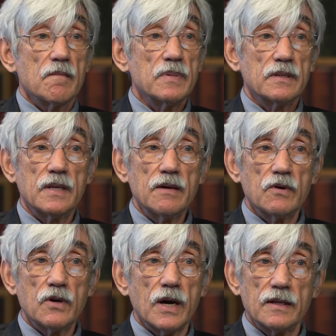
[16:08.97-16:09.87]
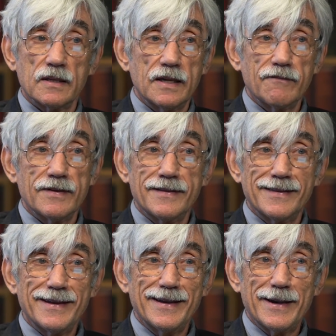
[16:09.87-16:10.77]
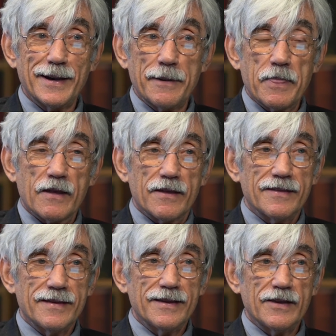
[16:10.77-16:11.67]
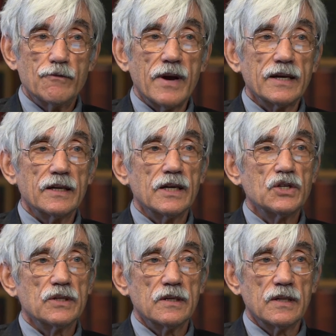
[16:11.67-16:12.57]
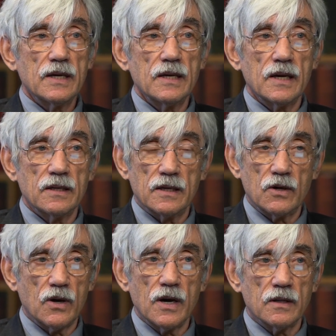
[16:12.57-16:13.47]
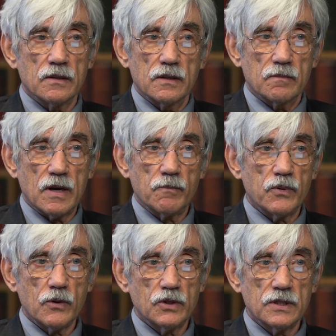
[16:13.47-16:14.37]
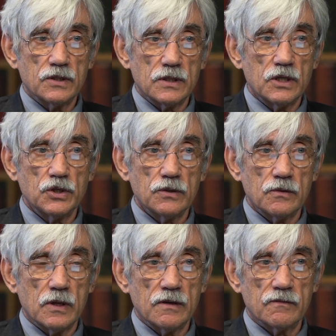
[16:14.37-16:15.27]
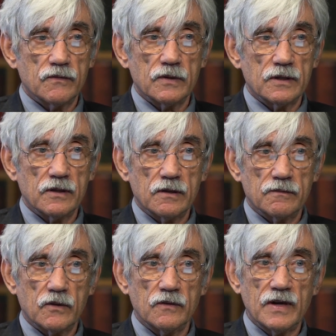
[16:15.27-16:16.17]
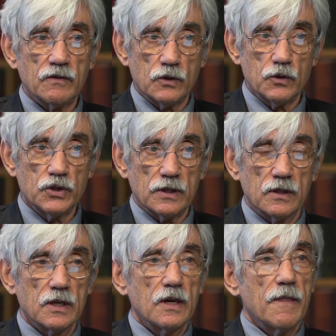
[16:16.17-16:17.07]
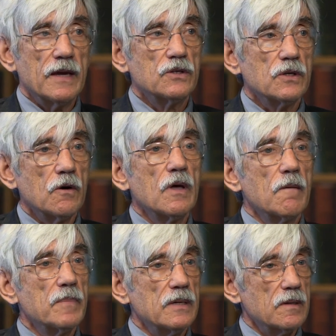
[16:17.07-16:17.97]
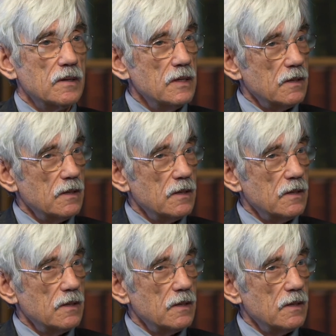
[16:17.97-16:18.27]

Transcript: but they were not given the recognition that they had at all approached this issue of evolution. And so, but